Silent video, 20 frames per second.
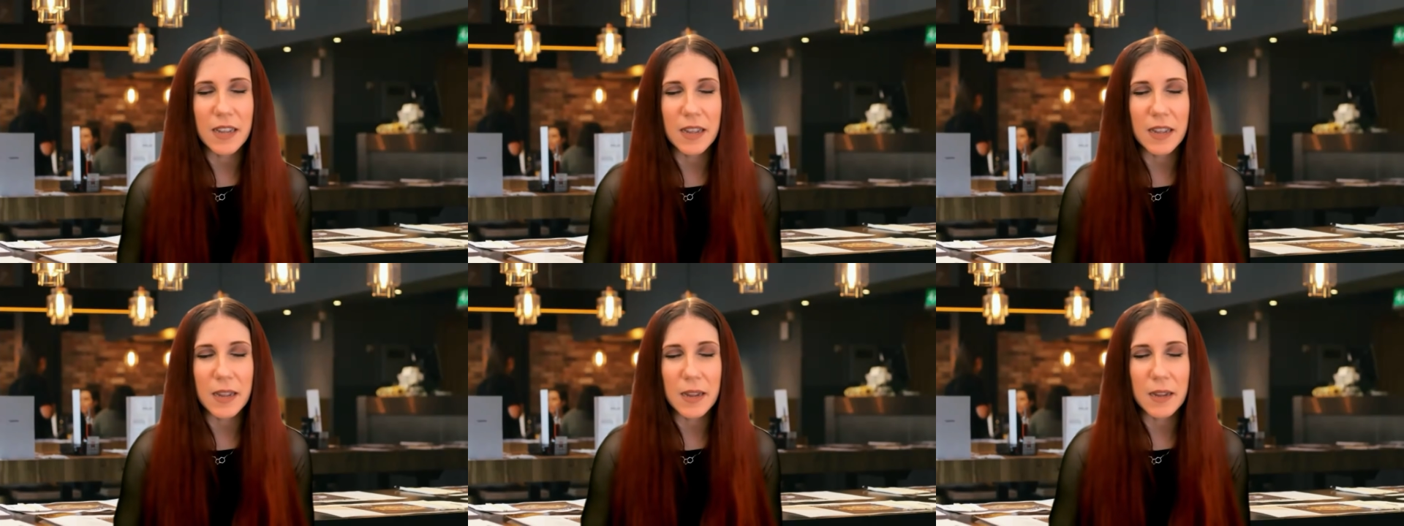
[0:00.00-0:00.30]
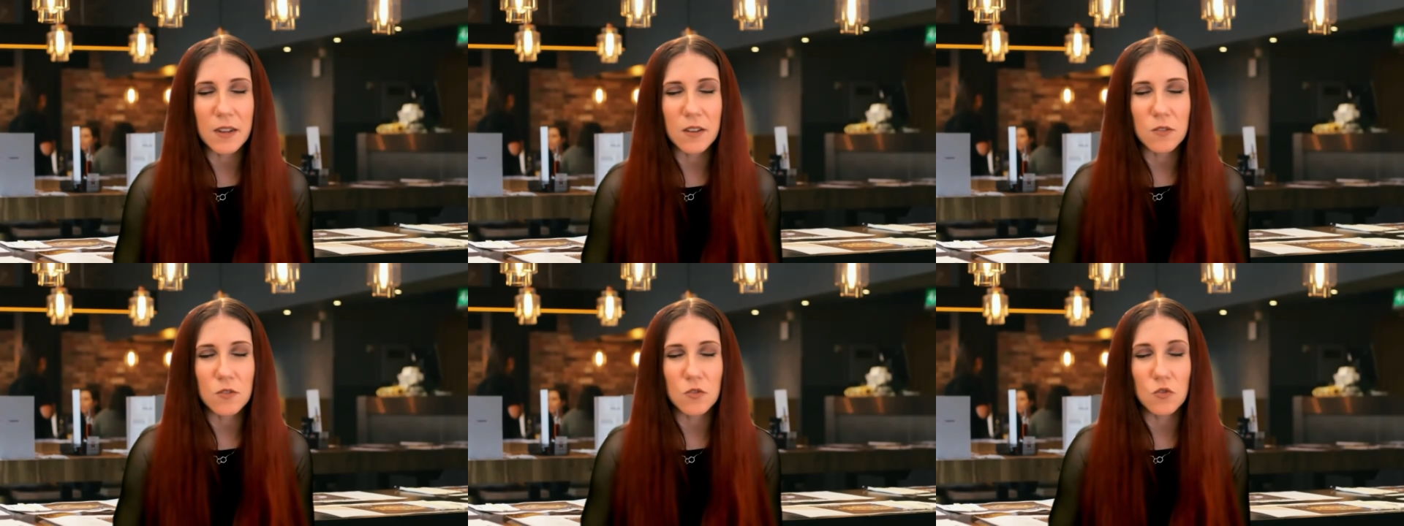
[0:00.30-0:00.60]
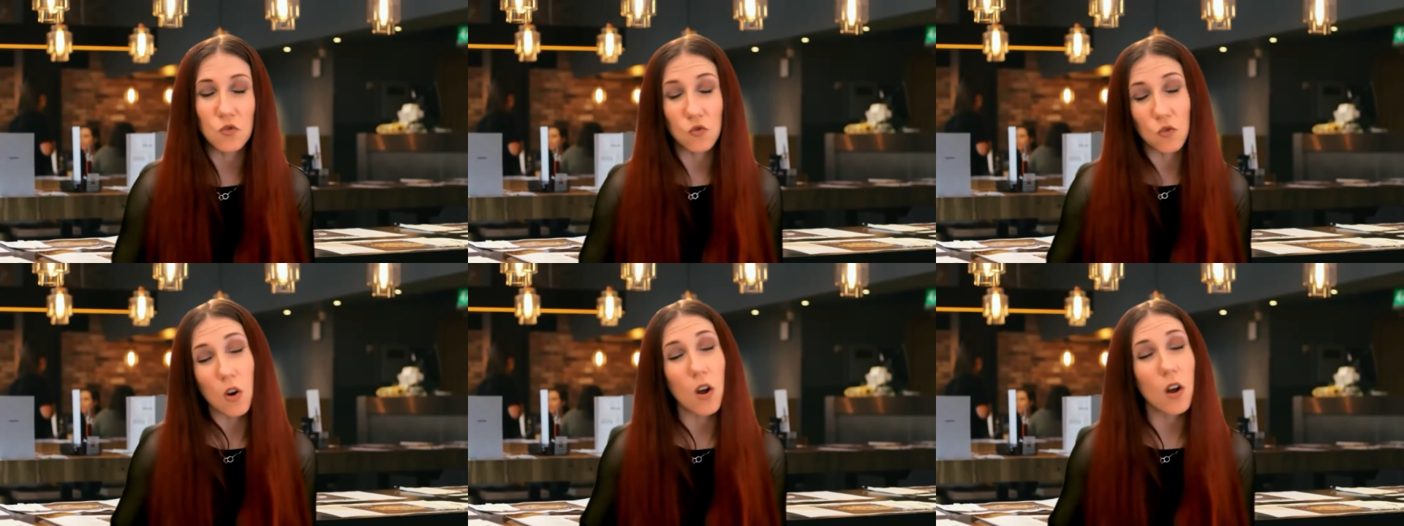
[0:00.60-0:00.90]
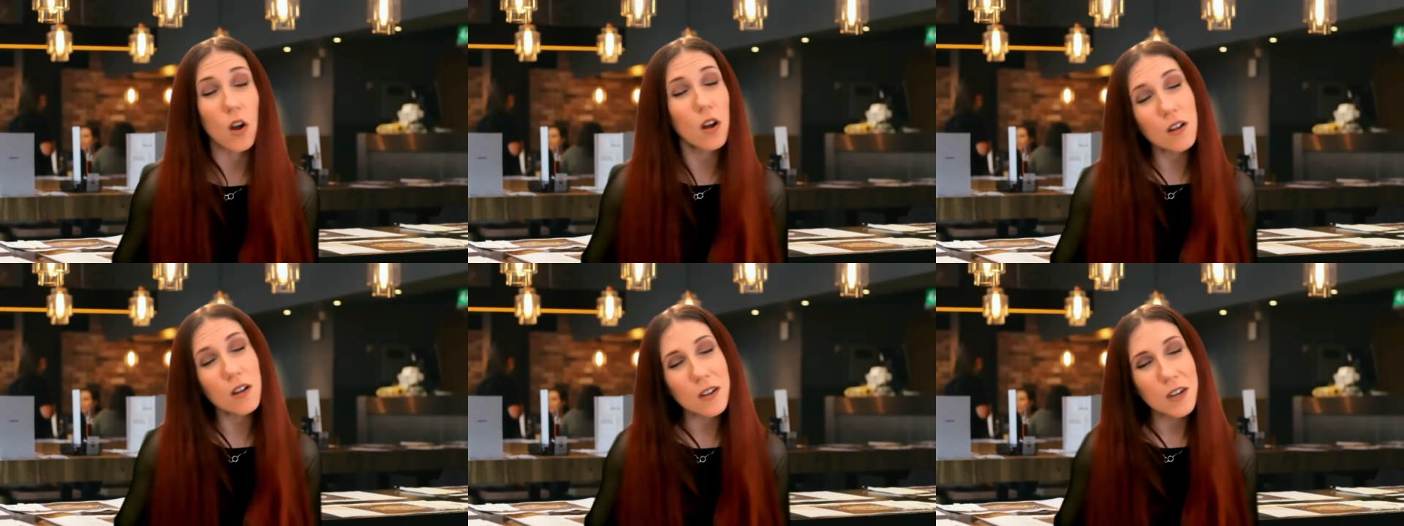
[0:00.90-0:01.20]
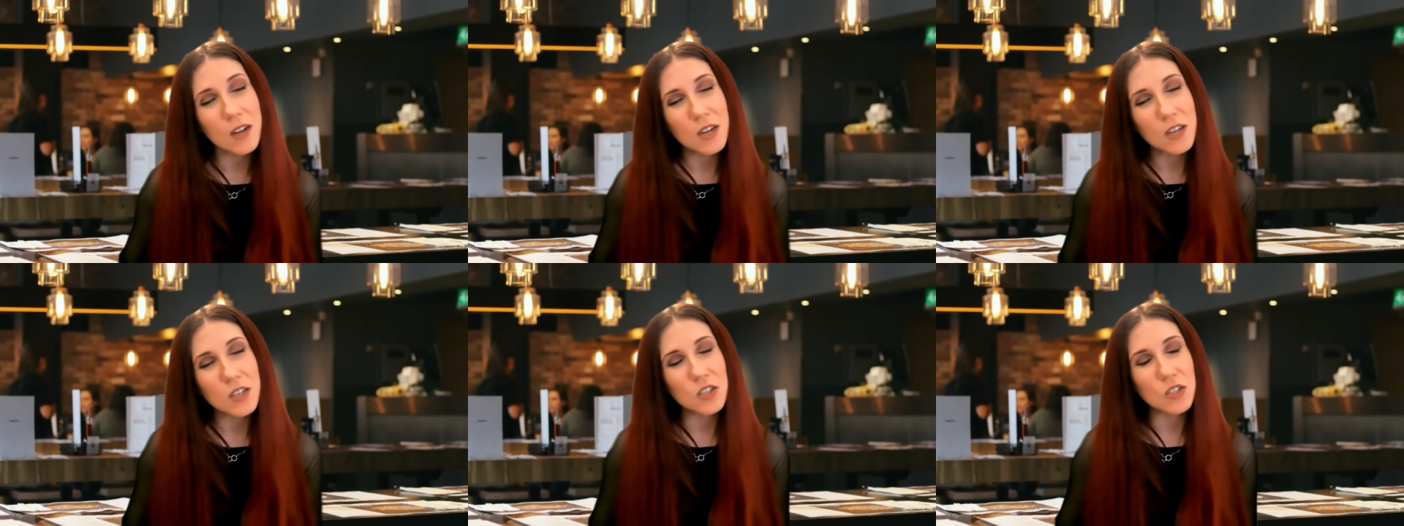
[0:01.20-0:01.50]
a draw
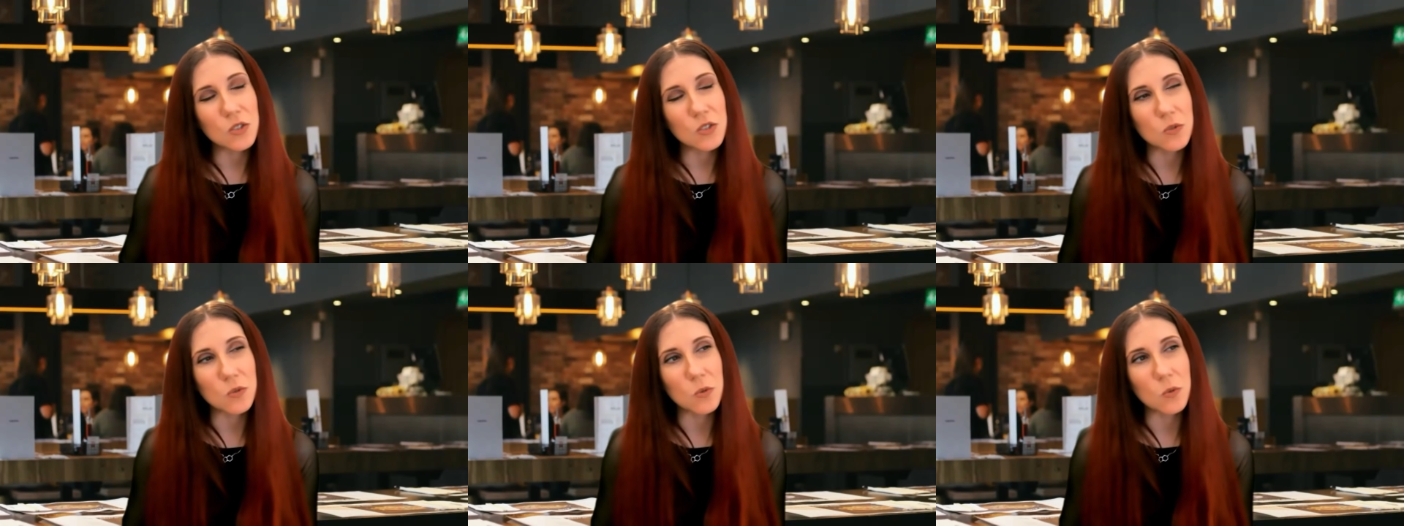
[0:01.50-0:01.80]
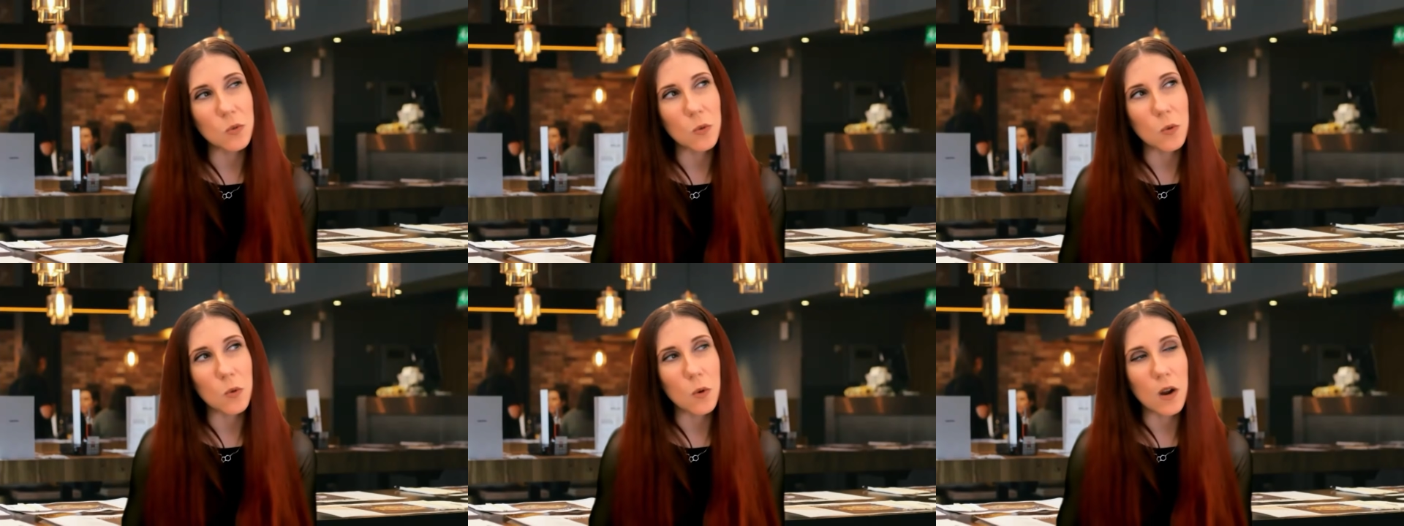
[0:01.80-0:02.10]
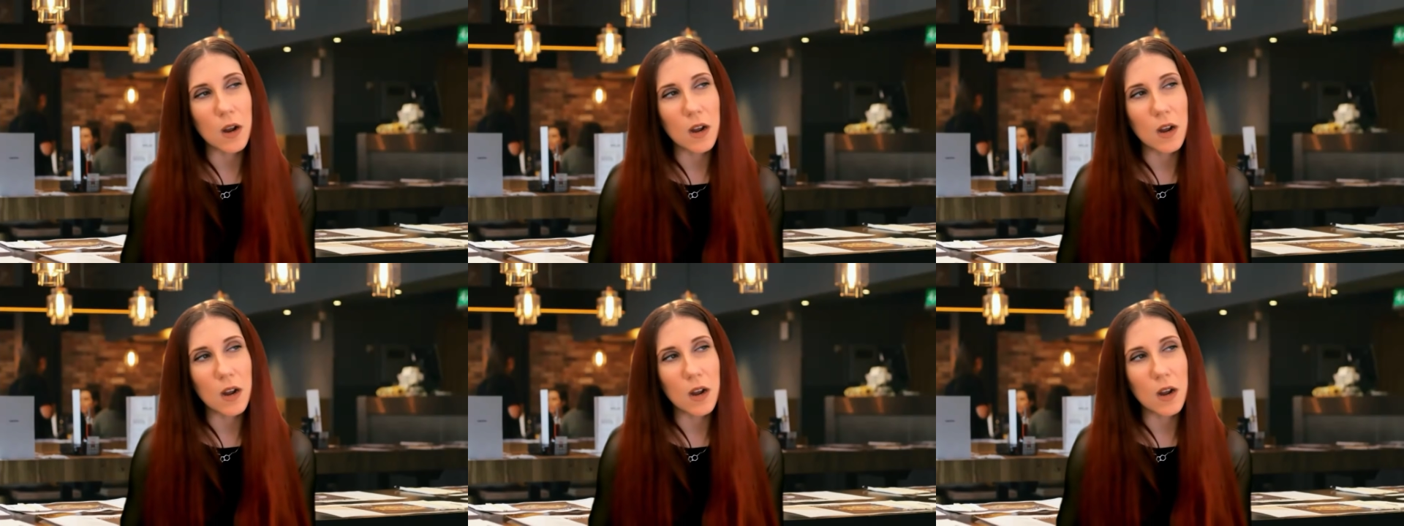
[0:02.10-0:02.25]
to